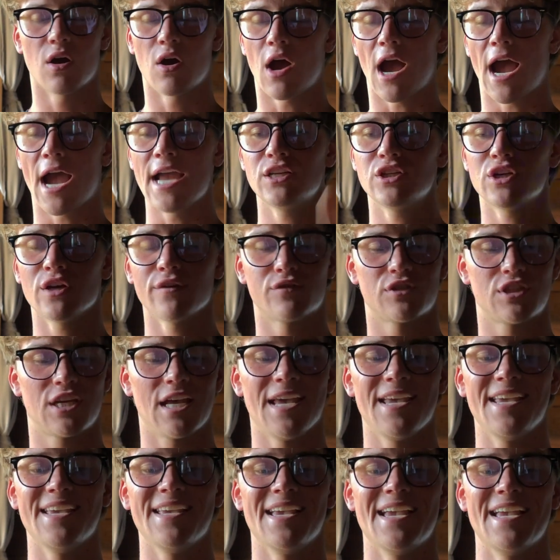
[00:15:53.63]

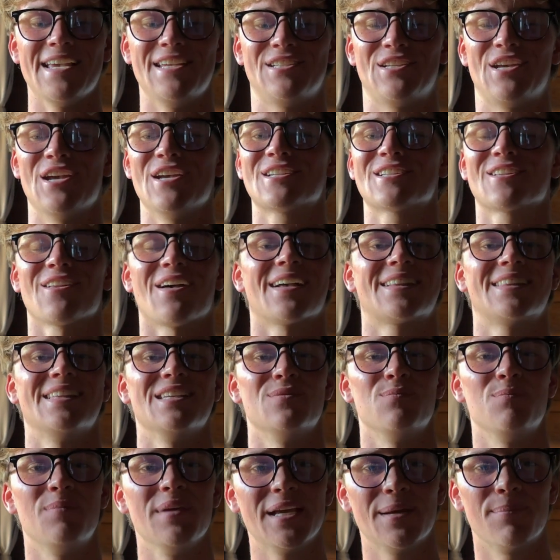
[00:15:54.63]
HFT is just like
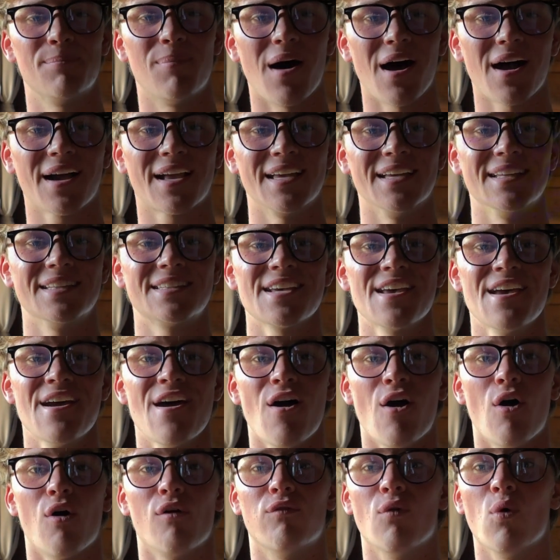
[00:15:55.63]
this big bucket
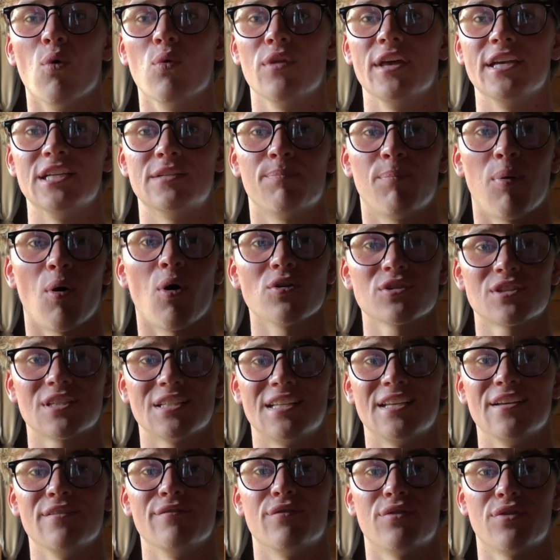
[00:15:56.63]
of all these
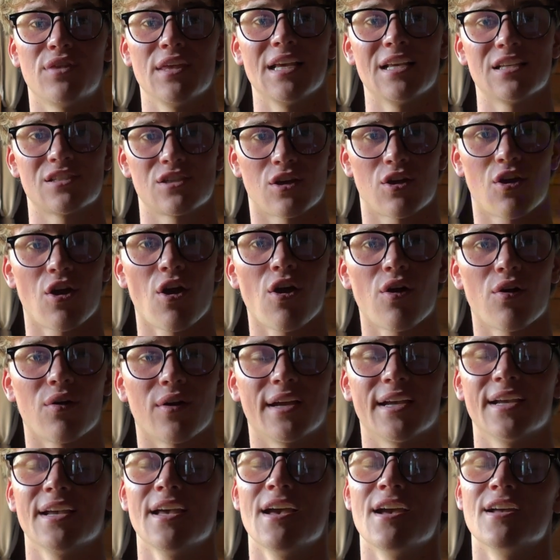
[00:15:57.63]
positive things
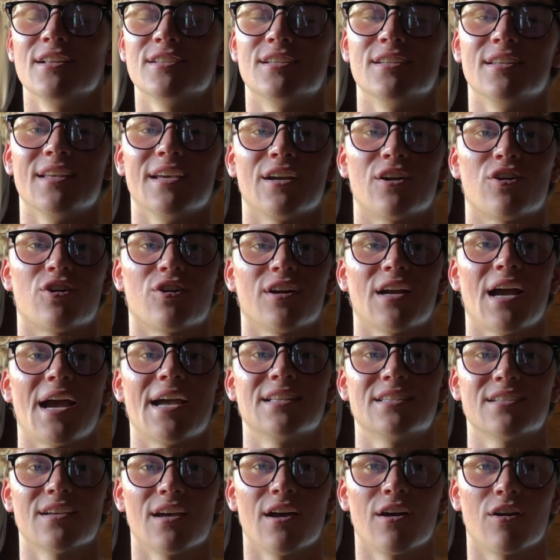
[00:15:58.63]
occurring to then
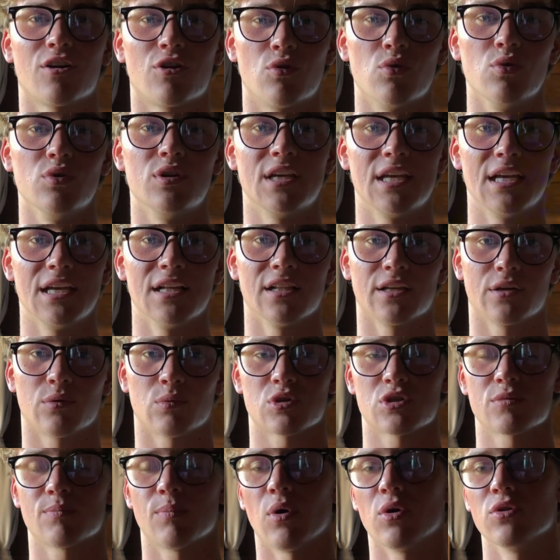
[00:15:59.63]
create a good healing
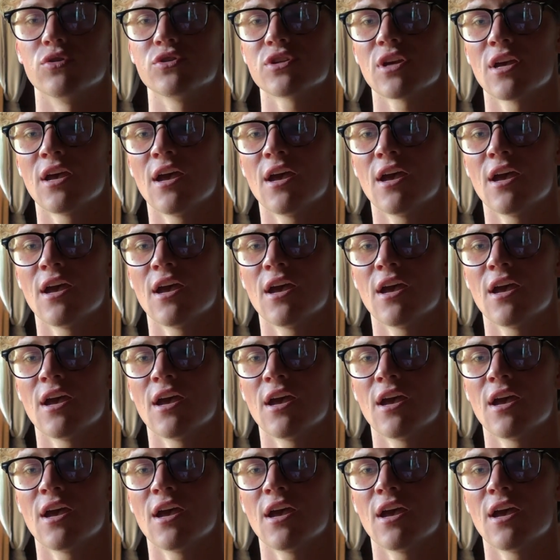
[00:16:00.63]
response.